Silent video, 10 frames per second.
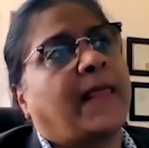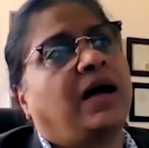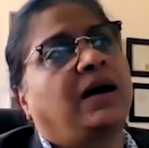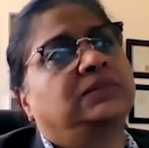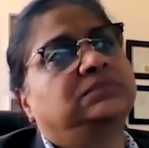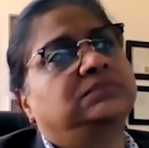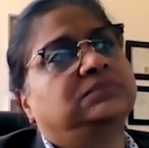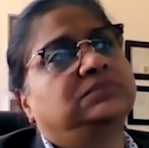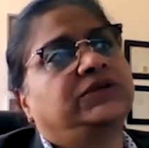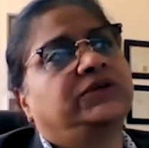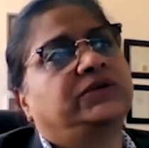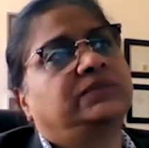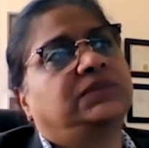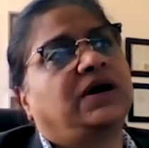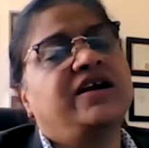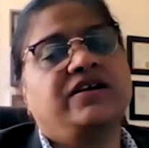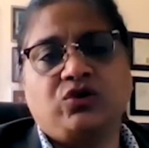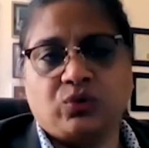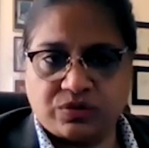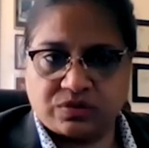Um, you know,
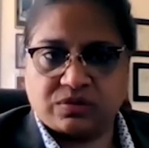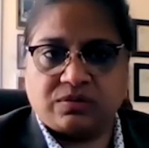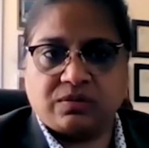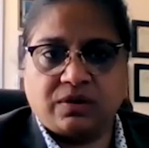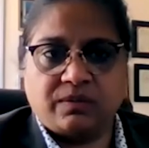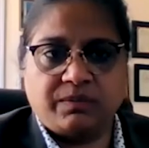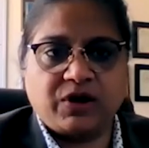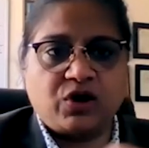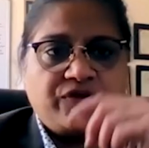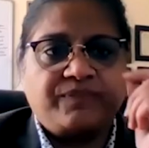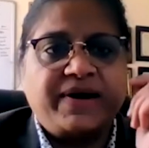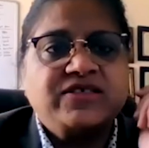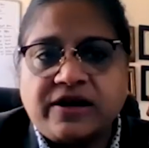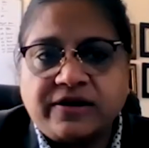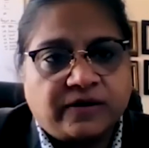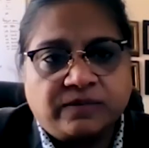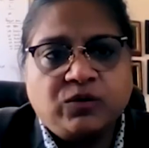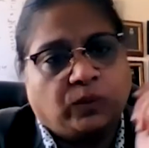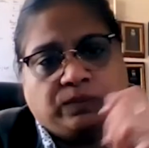undertones because of my gender. No.